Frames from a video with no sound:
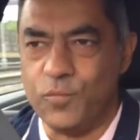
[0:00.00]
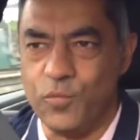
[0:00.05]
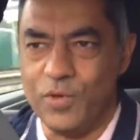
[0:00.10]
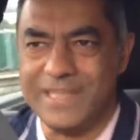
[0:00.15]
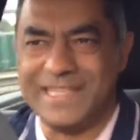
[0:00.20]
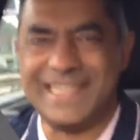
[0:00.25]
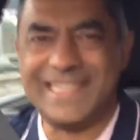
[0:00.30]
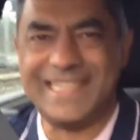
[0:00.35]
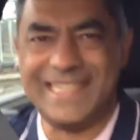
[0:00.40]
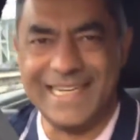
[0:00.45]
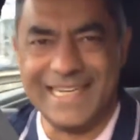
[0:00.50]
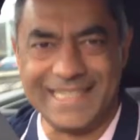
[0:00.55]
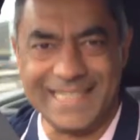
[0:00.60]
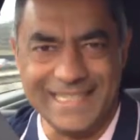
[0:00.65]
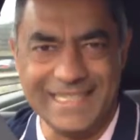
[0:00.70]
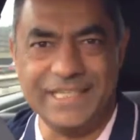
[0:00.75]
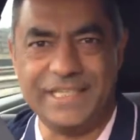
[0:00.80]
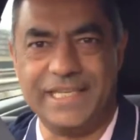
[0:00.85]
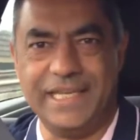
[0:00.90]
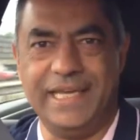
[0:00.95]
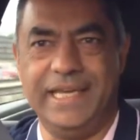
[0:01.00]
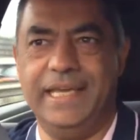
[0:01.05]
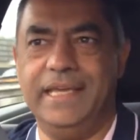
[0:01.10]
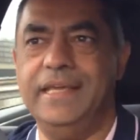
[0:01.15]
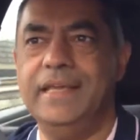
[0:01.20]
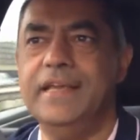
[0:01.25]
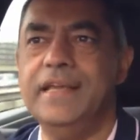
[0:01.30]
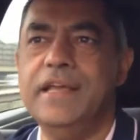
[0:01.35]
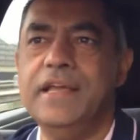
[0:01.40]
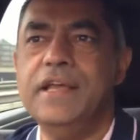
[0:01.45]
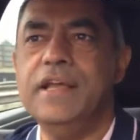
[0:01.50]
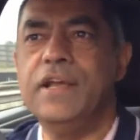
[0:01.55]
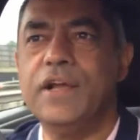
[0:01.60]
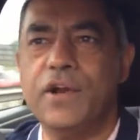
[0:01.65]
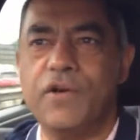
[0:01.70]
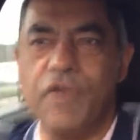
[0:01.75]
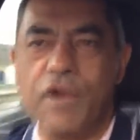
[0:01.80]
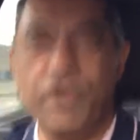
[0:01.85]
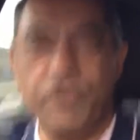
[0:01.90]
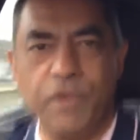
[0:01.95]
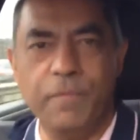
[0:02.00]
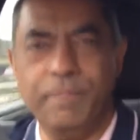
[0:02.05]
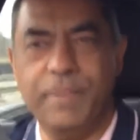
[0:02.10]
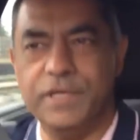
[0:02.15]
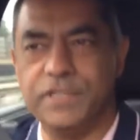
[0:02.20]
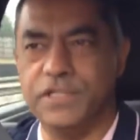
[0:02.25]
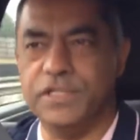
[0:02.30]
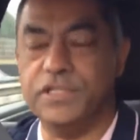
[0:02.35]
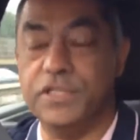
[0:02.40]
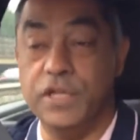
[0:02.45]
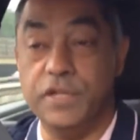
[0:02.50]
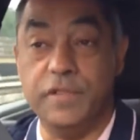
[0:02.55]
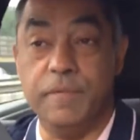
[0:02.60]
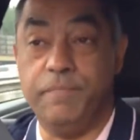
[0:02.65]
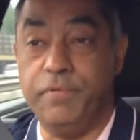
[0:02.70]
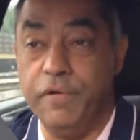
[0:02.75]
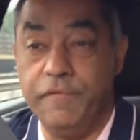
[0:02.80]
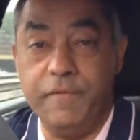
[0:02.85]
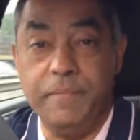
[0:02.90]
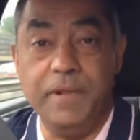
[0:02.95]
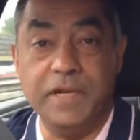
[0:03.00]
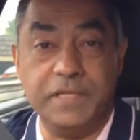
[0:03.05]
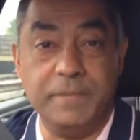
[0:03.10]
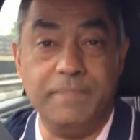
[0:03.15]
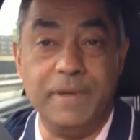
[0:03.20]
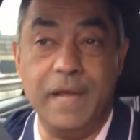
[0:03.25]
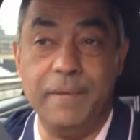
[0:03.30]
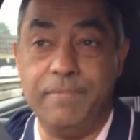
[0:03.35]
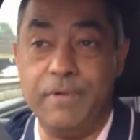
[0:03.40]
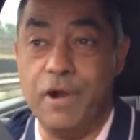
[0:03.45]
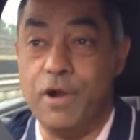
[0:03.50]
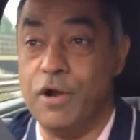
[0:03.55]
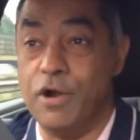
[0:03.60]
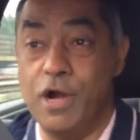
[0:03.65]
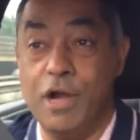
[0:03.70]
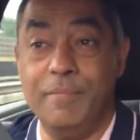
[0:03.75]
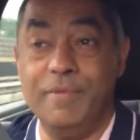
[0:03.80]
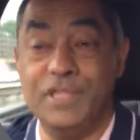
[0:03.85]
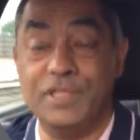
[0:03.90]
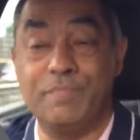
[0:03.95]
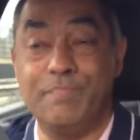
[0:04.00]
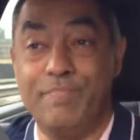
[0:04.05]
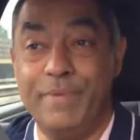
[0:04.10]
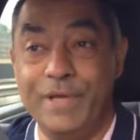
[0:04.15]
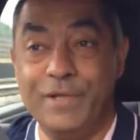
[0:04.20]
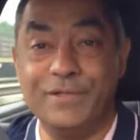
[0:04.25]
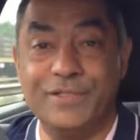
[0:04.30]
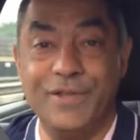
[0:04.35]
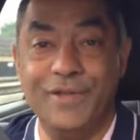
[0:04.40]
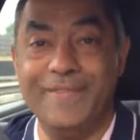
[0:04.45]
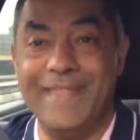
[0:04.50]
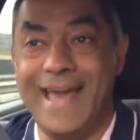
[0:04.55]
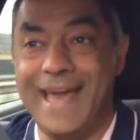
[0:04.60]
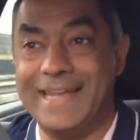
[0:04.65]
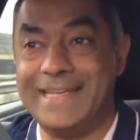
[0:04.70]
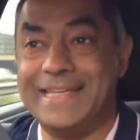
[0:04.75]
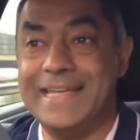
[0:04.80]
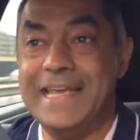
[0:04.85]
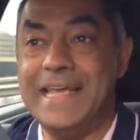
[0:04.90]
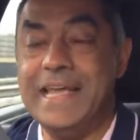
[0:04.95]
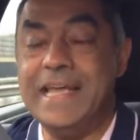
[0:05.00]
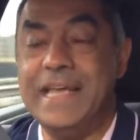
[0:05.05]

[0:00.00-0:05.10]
with certainty, grow your business. You know, the Profit Multiplier Program is built on that